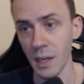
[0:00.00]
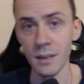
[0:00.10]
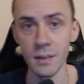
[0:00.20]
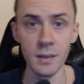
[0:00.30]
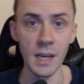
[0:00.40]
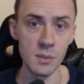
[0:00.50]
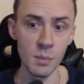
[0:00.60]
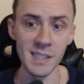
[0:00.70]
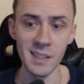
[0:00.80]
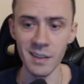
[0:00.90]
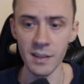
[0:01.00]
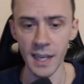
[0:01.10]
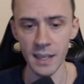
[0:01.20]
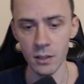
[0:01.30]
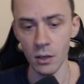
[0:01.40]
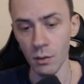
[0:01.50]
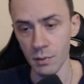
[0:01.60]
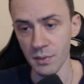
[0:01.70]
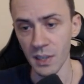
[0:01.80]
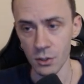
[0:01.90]
and that's basically the end of
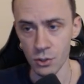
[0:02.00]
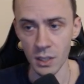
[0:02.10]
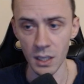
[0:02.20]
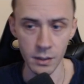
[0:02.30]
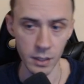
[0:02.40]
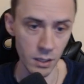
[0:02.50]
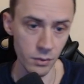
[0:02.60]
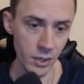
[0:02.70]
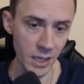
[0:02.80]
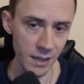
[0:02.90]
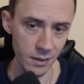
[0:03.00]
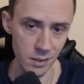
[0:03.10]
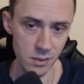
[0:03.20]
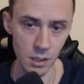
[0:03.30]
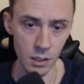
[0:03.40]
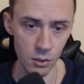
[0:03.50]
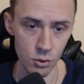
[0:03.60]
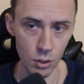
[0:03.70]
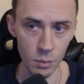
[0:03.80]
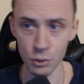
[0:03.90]
the functionality regarding this
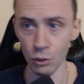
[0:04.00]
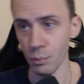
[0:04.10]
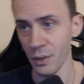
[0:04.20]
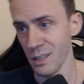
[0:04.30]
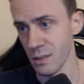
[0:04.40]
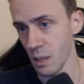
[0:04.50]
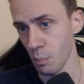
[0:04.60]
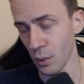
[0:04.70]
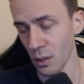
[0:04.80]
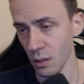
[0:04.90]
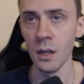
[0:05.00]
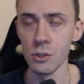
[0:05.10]
airdrop. So pretty simple.